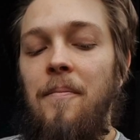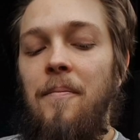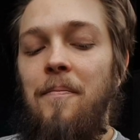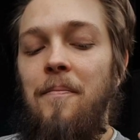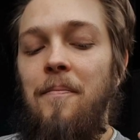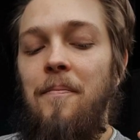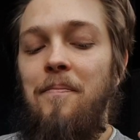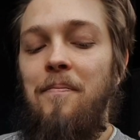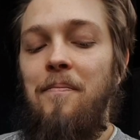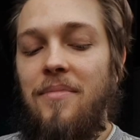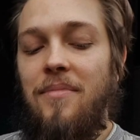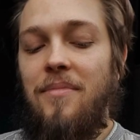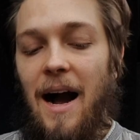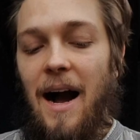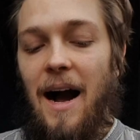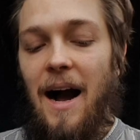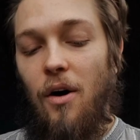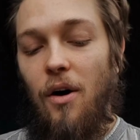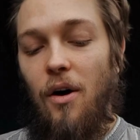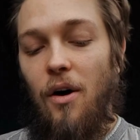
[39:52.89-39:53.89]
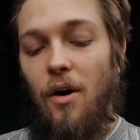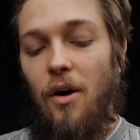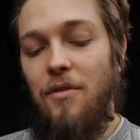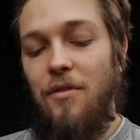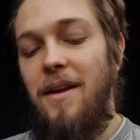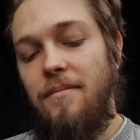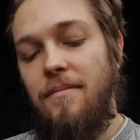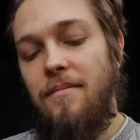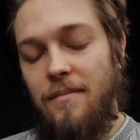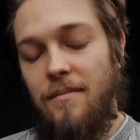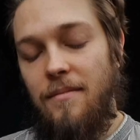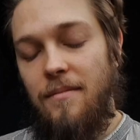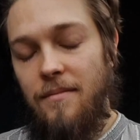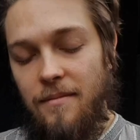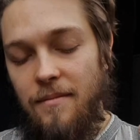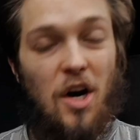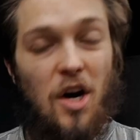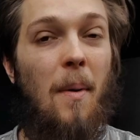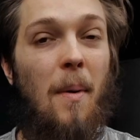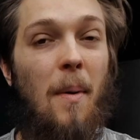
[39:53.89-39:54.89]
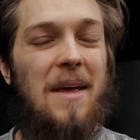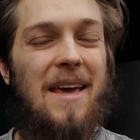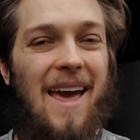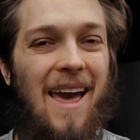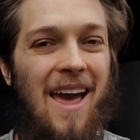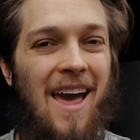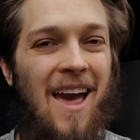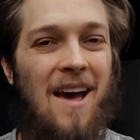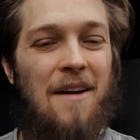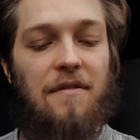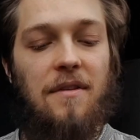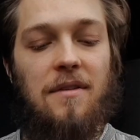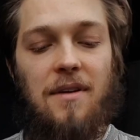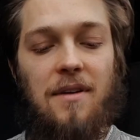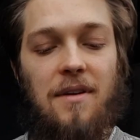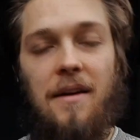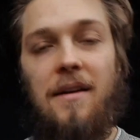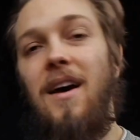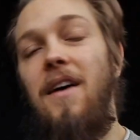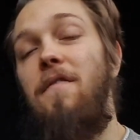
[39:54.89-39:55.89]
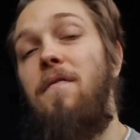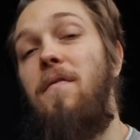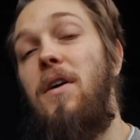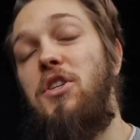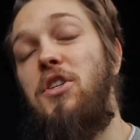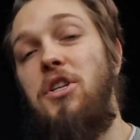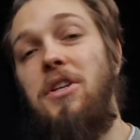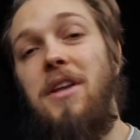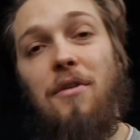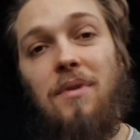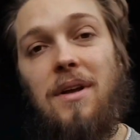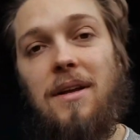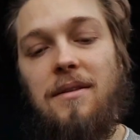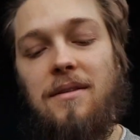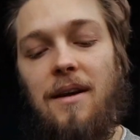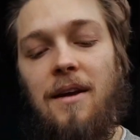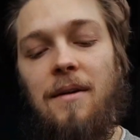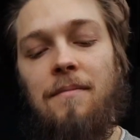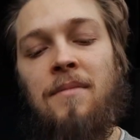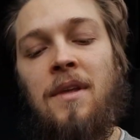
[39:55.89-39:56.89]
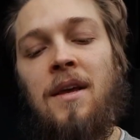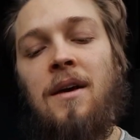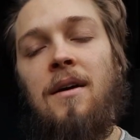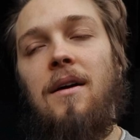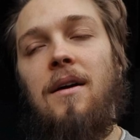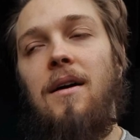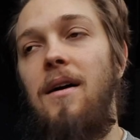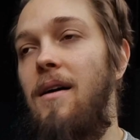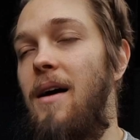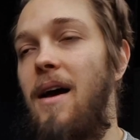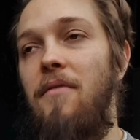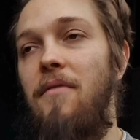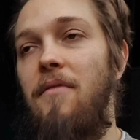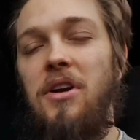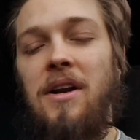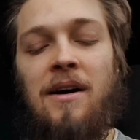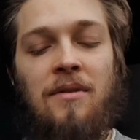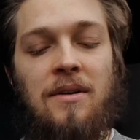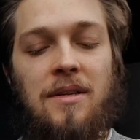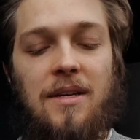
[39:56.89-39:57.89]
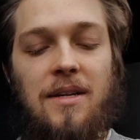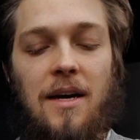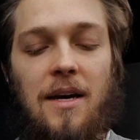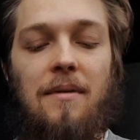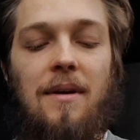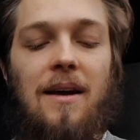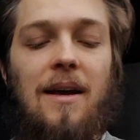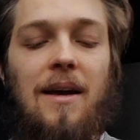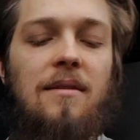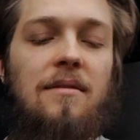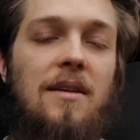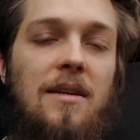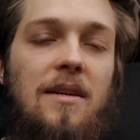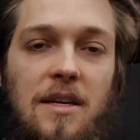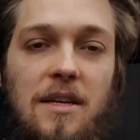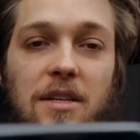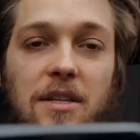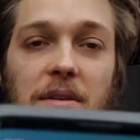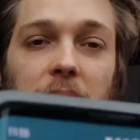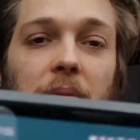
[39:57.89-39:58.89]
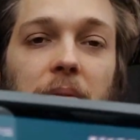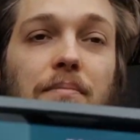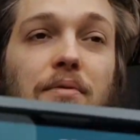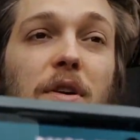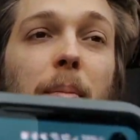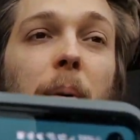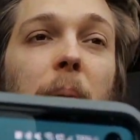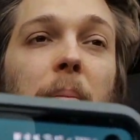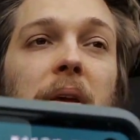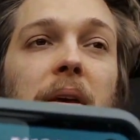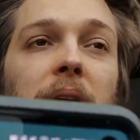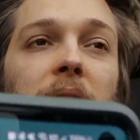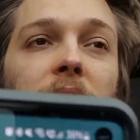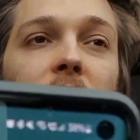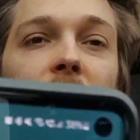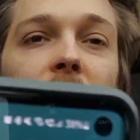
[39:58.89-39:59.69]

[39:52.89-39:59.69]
I already probably have done a vegetarian day every now and then, and this is probably in order